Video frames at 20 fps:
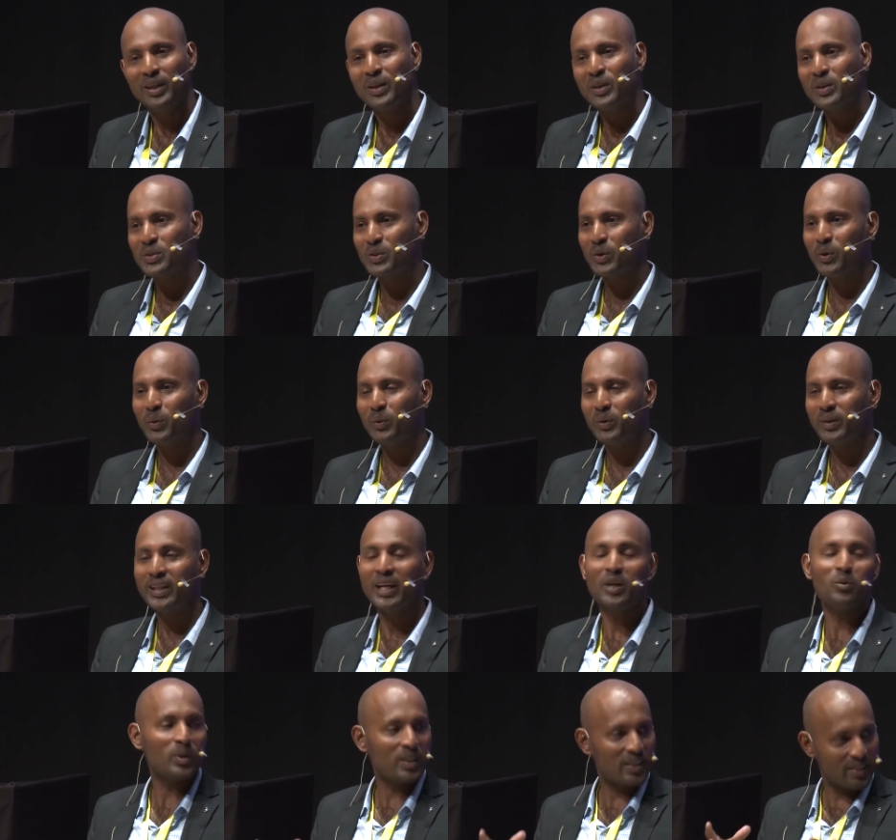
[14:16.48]
So
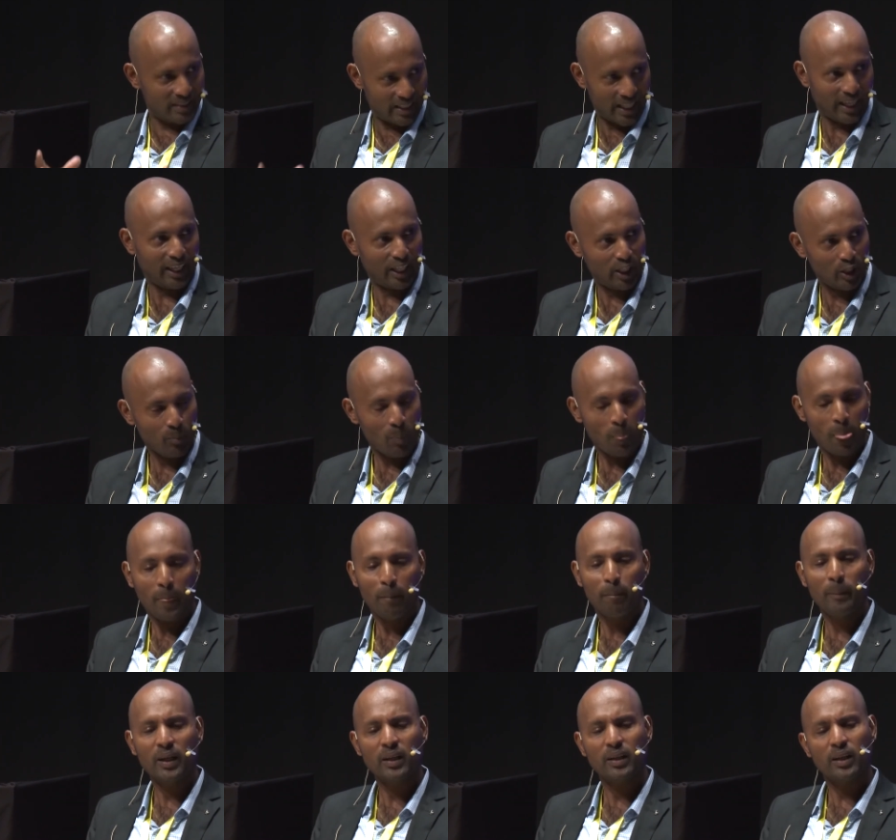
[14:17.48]
that was there,
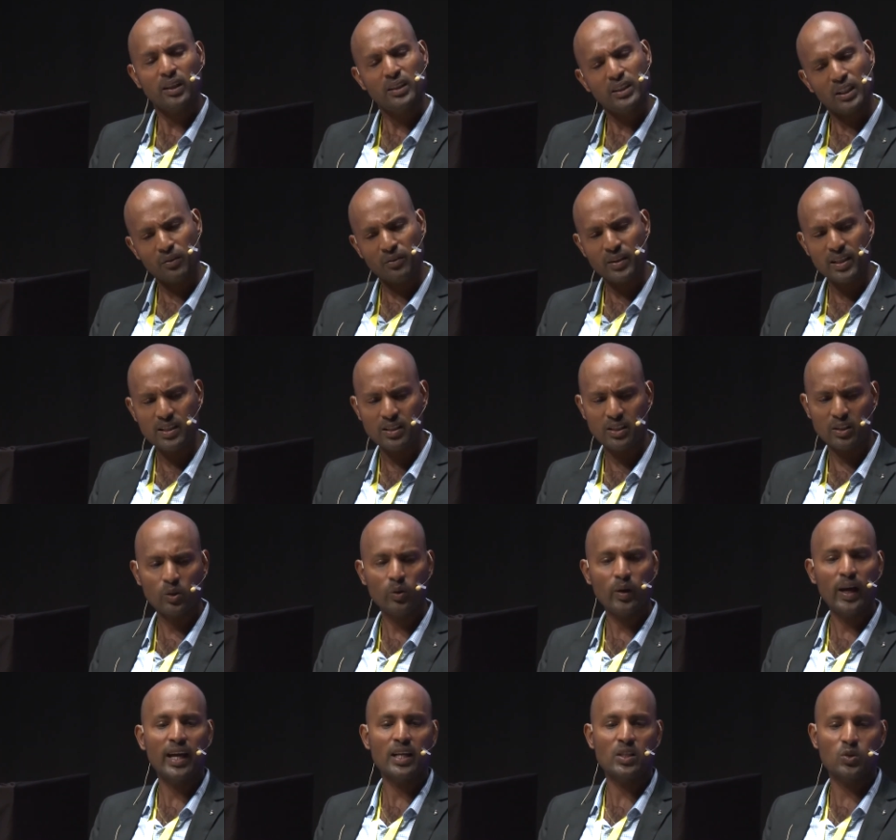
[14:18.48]
but otherwise,
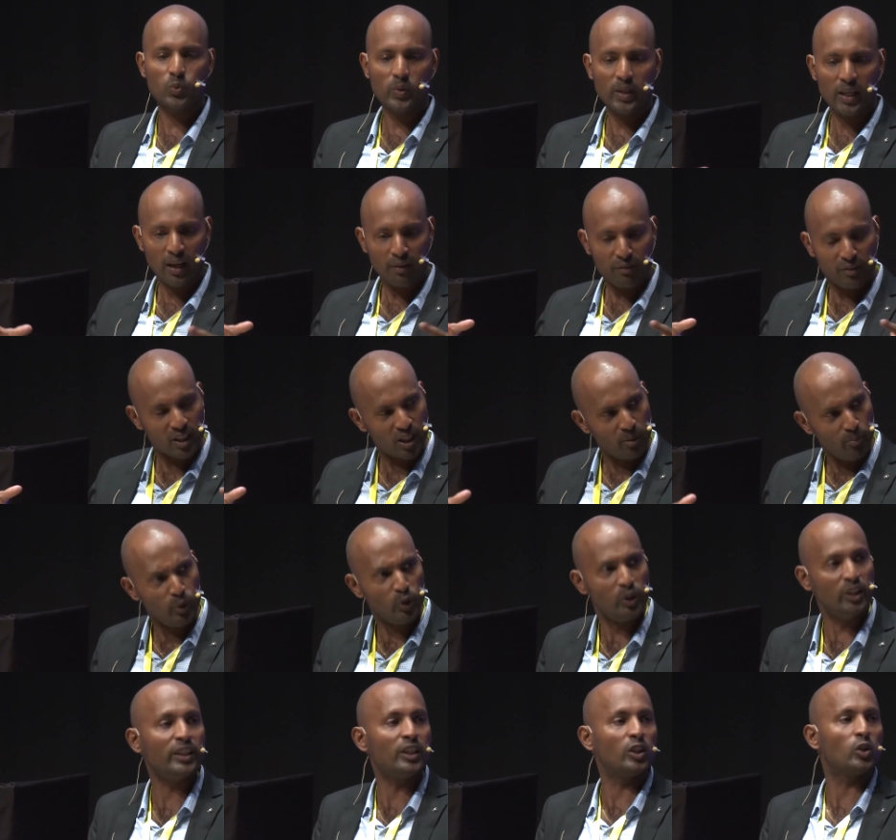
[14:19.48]
as we have
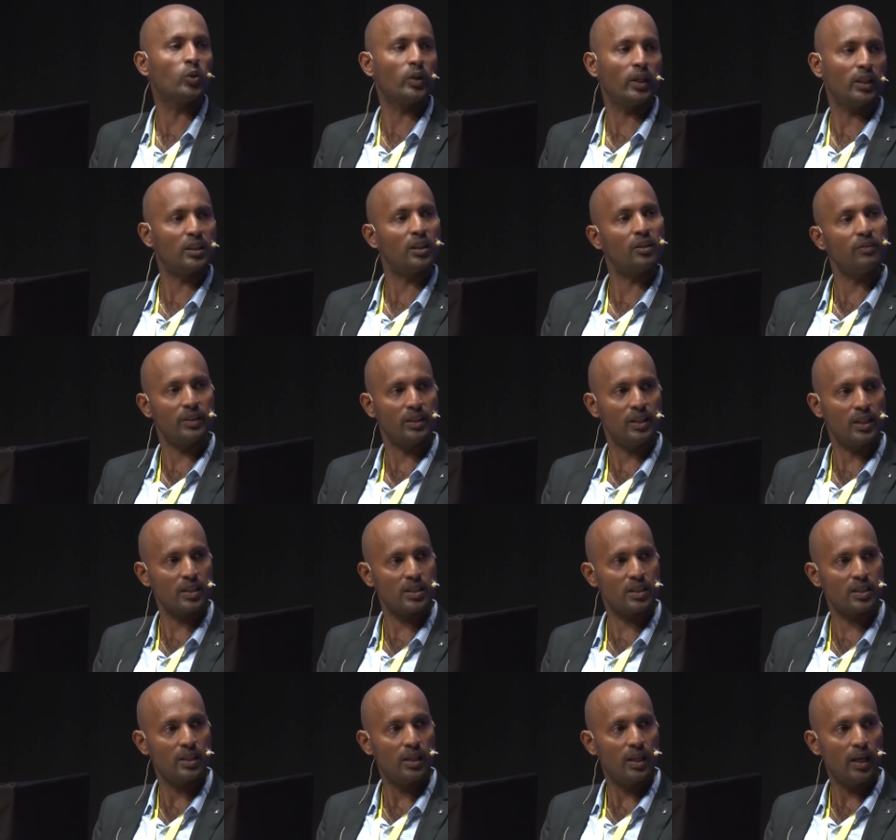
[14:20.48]
community together with
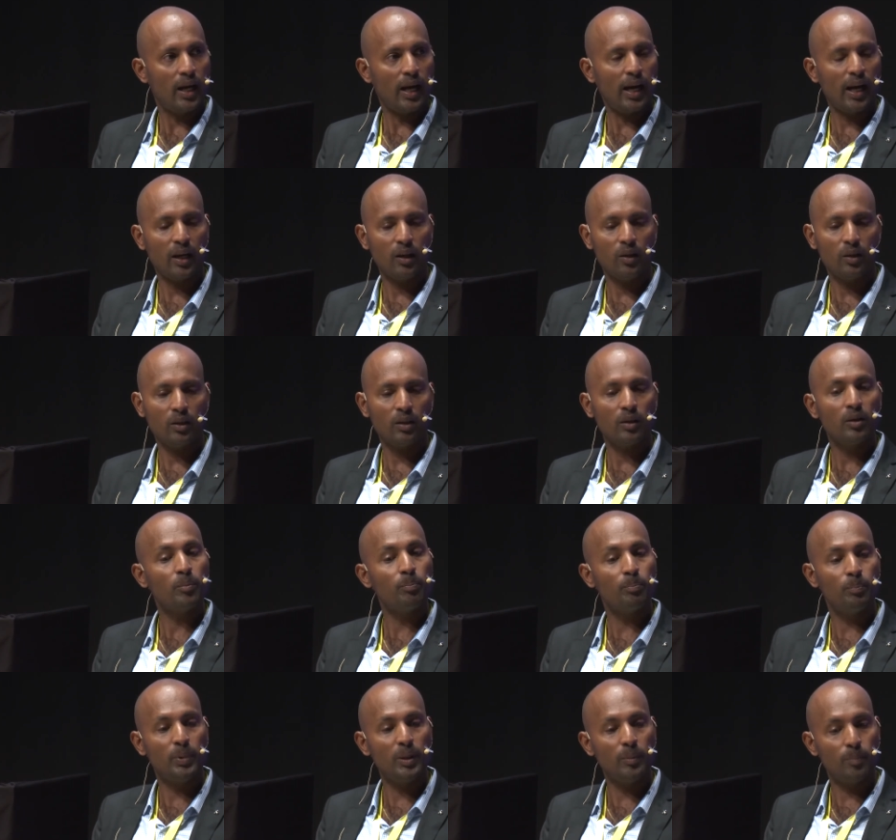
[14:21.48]
us, and
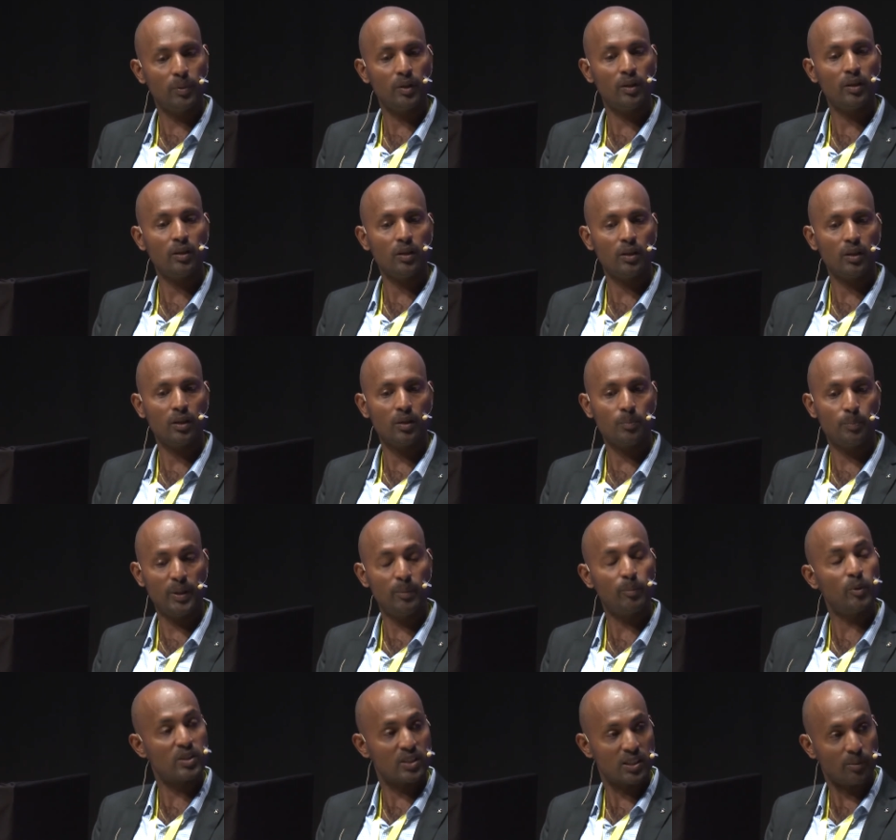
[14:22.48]

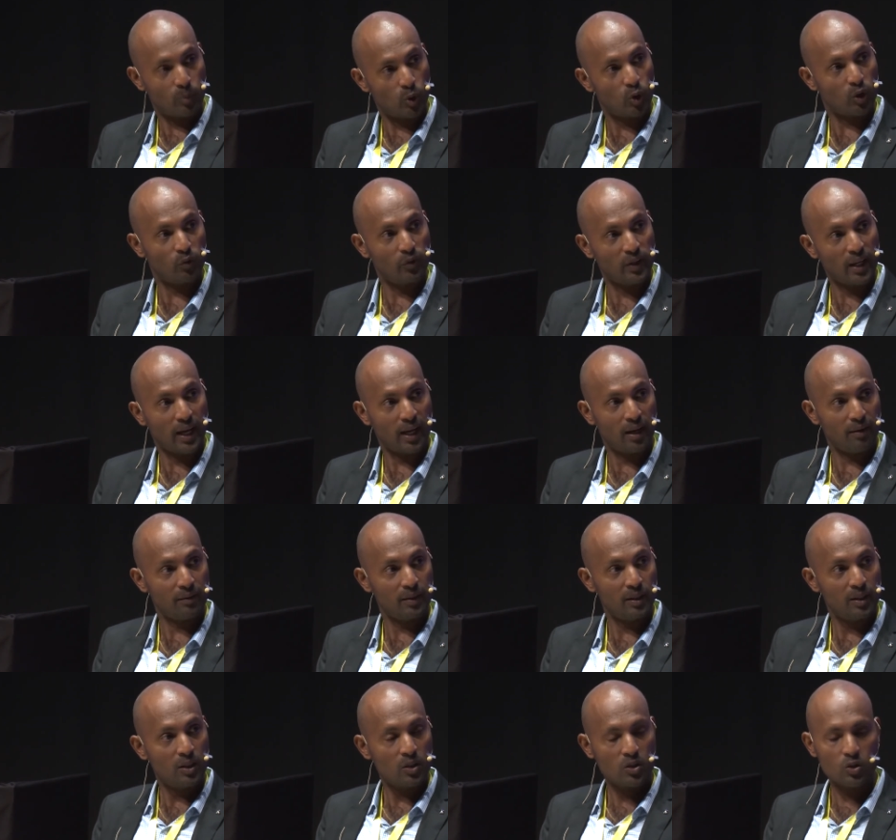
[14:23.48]
people support we have,
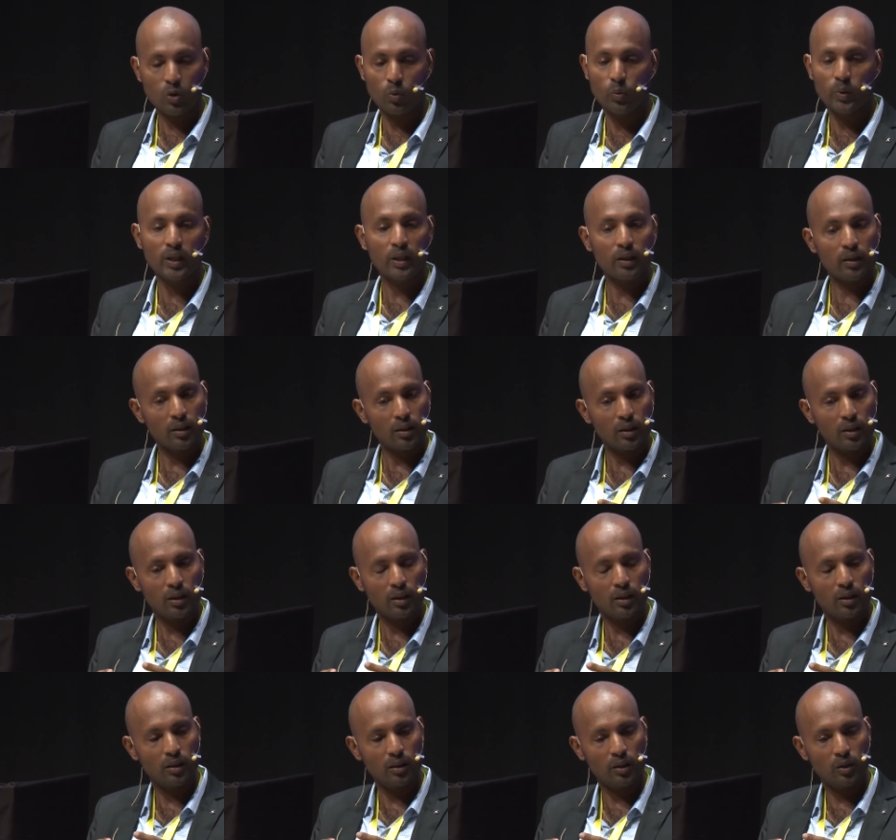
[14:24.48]
so we
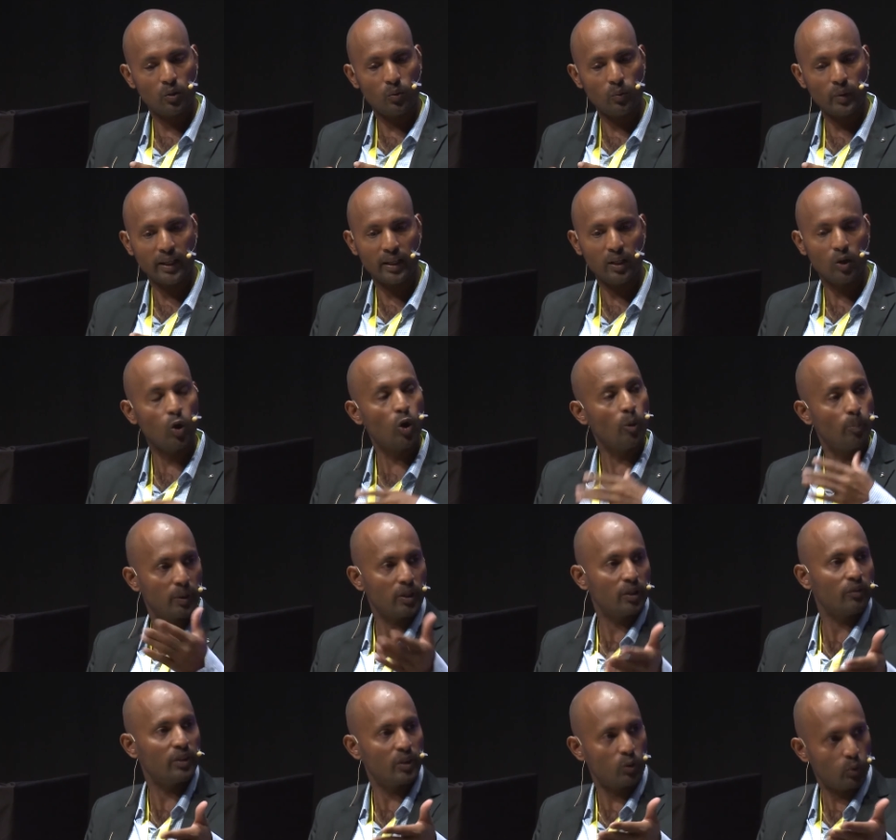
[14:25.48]
are, very
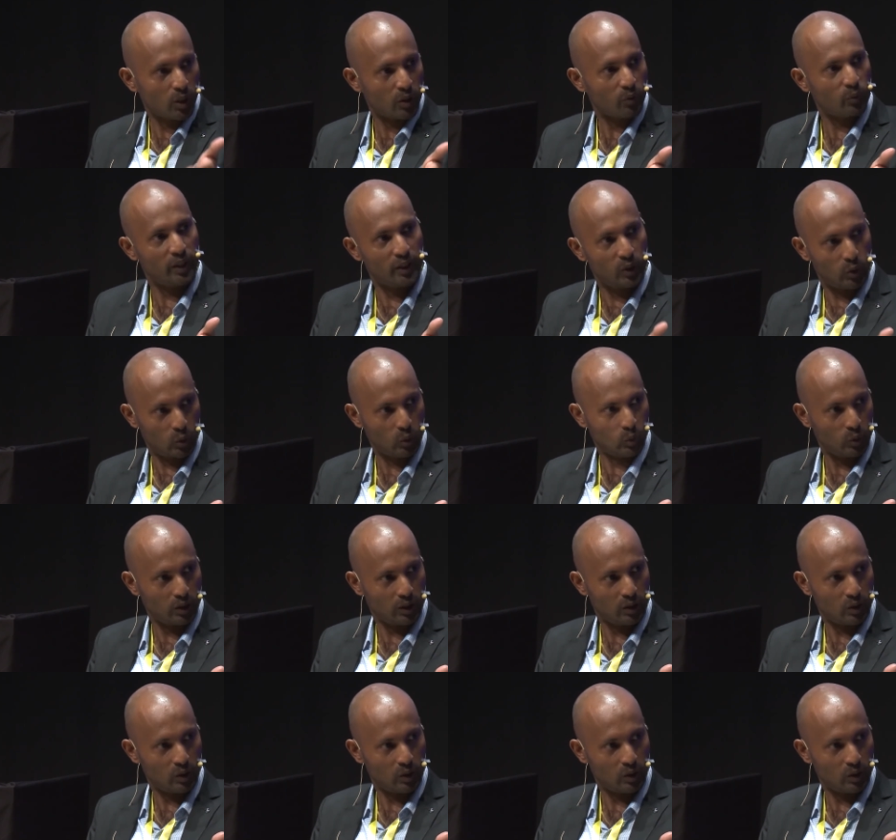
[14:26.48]
open with what we do,